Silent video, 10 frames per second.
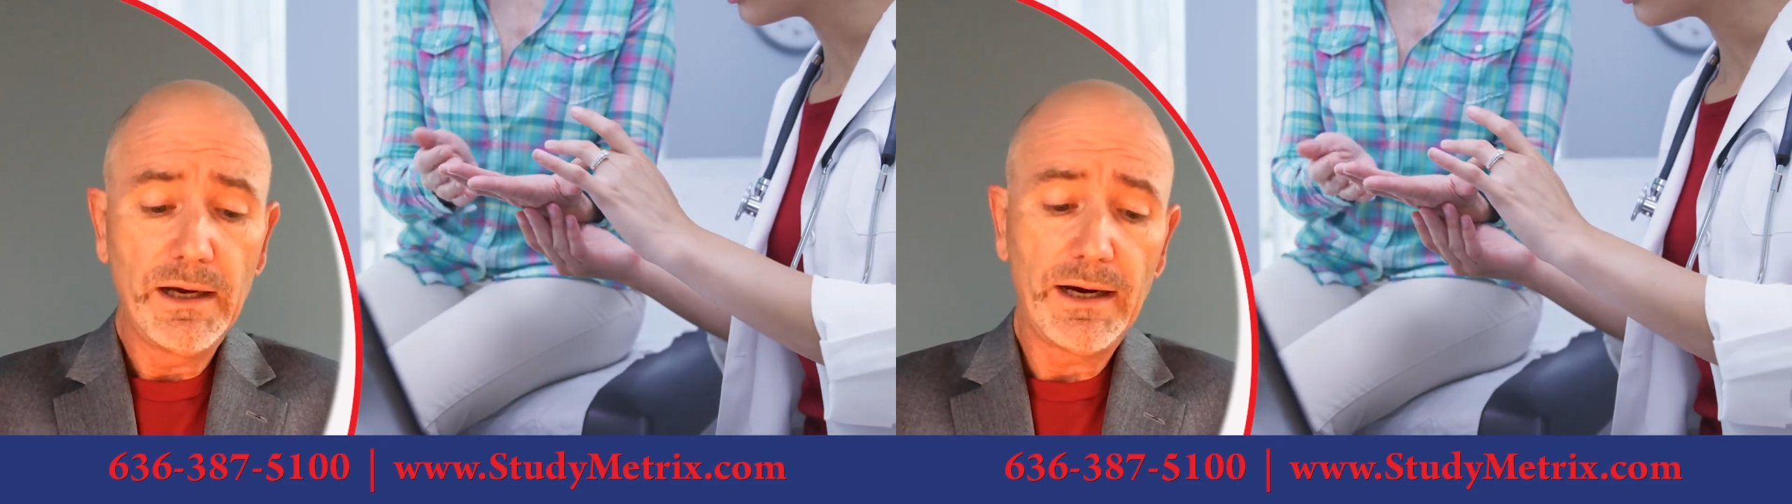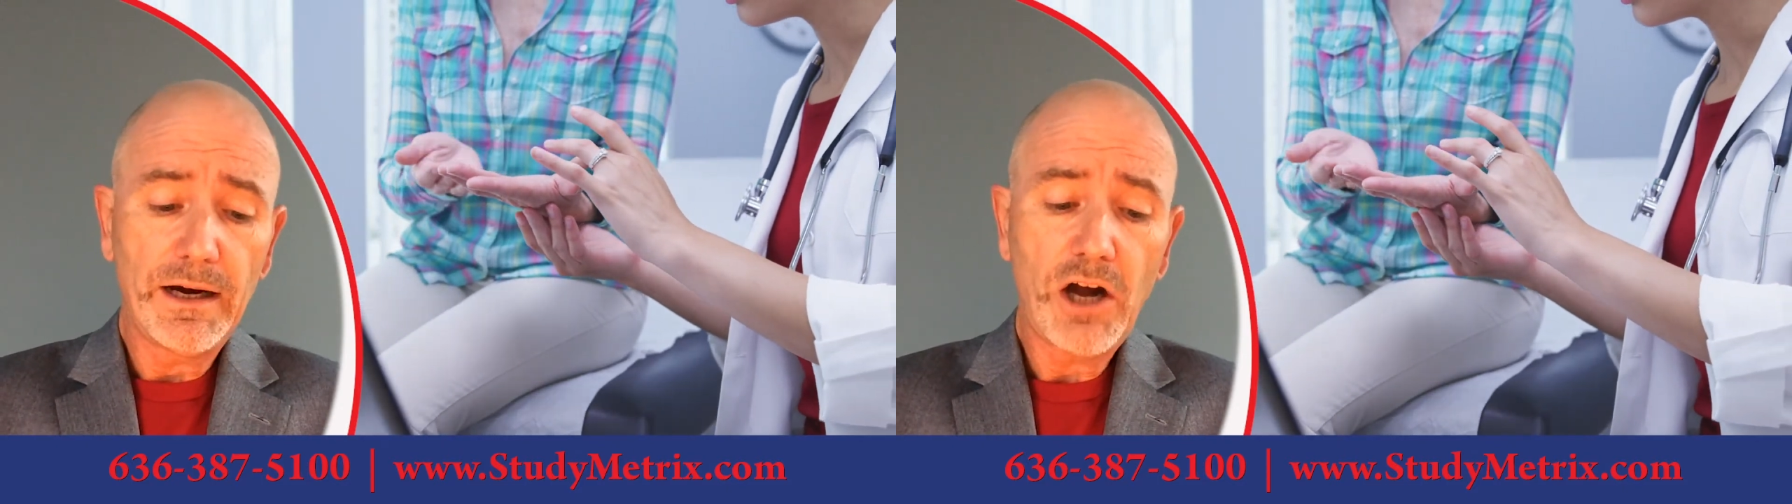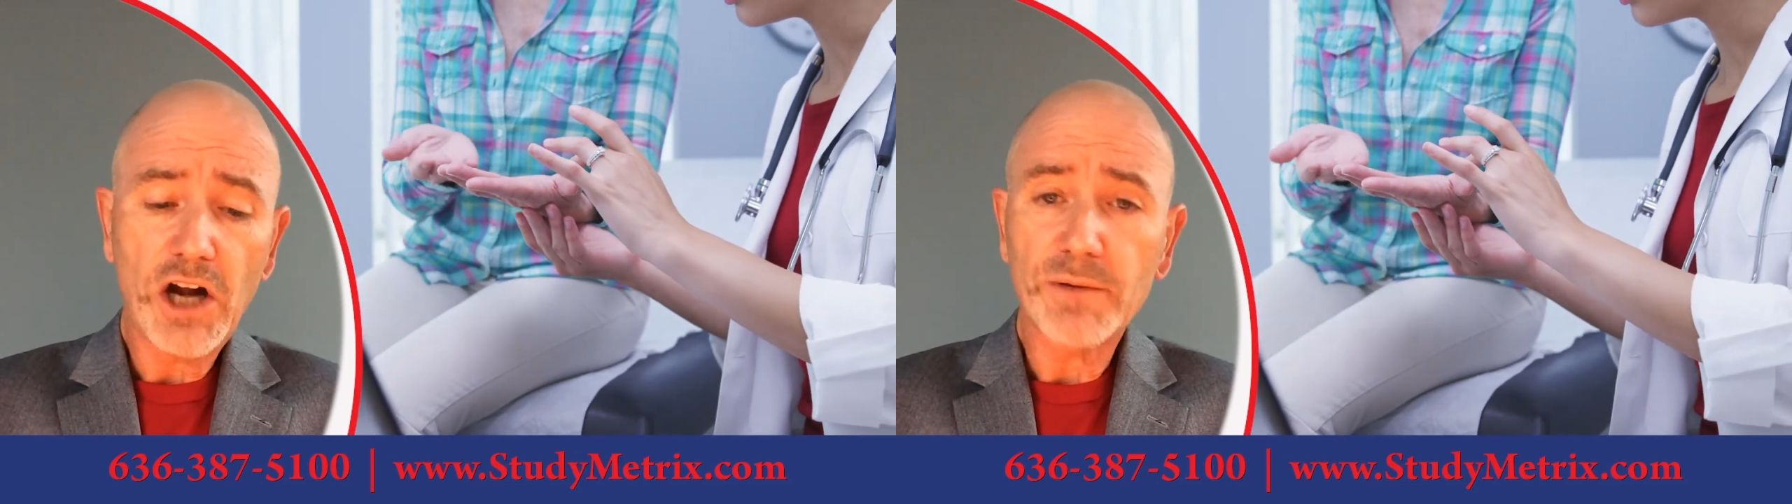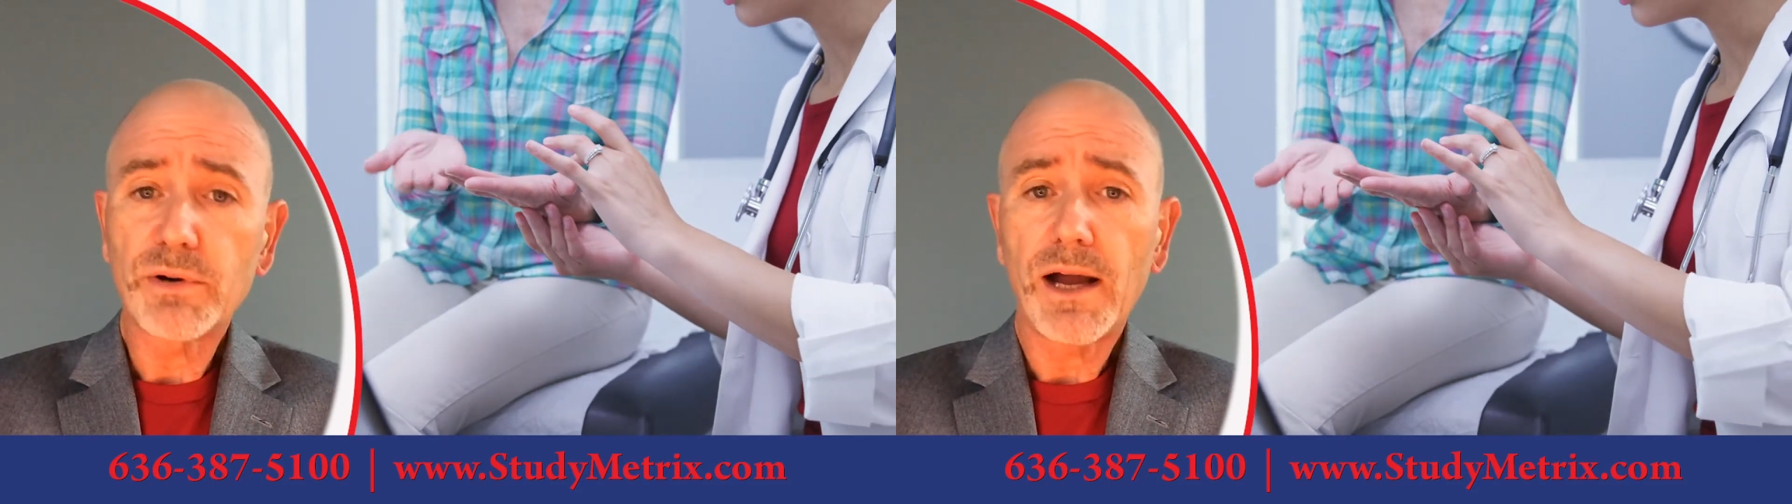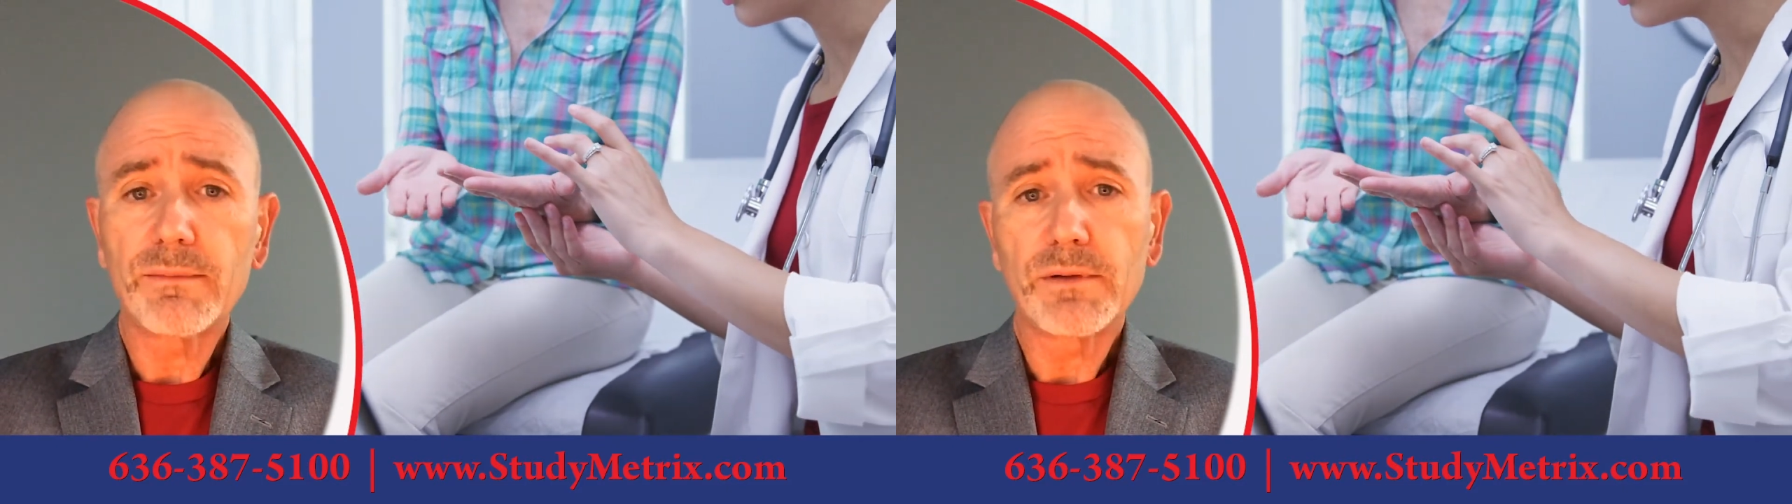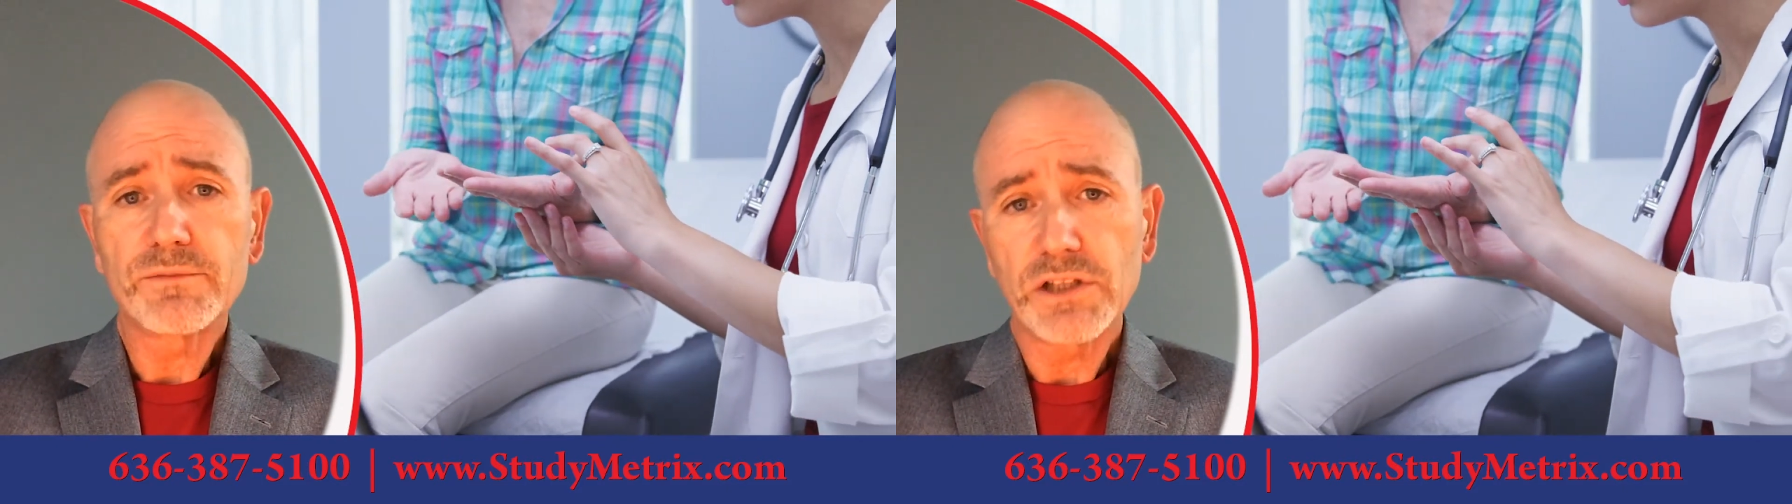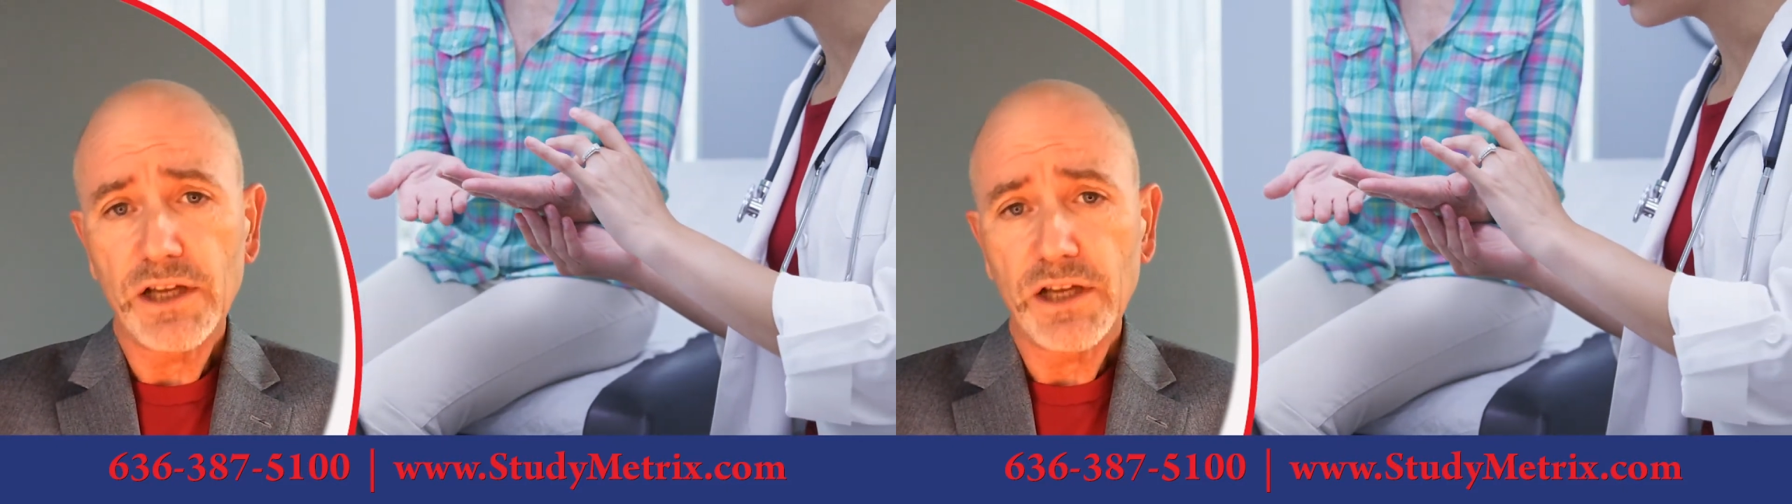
heart problems,